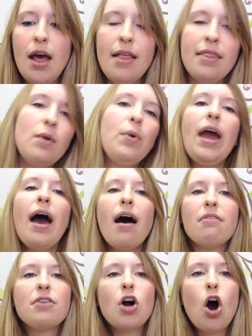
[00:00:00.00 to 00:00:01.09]
And then we have
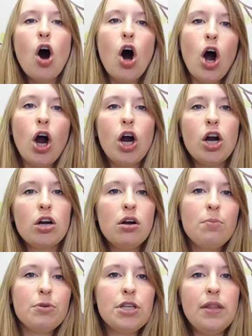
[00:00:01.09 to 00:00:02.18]
car.
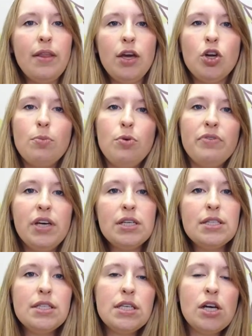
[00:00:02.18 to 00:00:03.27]
Pretend like you're moving a
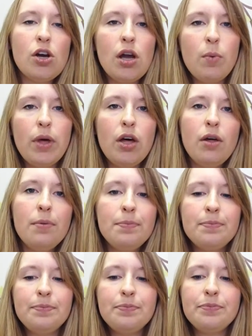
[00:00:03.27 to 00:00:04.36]
steering wheel.
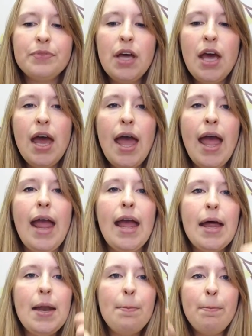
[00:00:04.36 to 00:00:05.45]

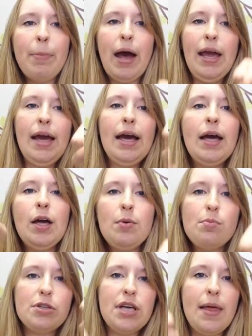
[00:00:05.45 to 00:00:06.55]
And bike.
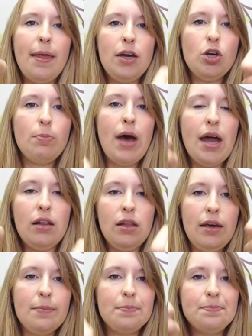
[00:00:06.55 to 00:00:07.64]
Pretend like you're
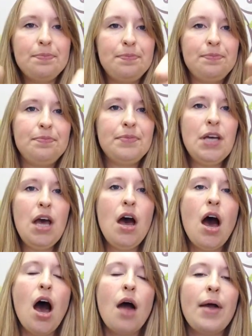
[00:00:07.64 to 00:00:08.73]
pedaling.
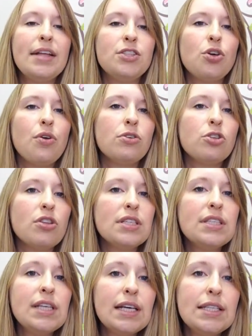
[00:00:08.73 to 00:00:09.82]
All right, so those are the
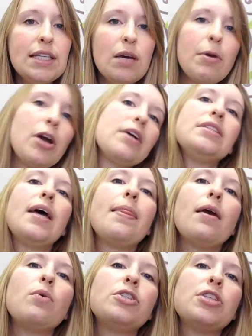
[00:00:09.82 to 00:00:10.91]
60 American Sign
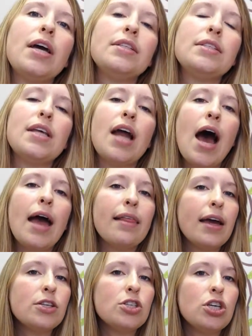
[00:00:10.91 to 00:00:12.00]
Language signs that I
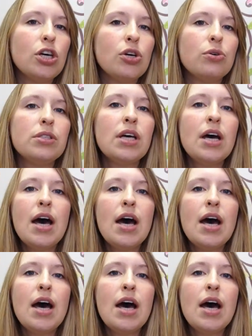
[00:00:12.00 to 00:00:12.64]
like to use.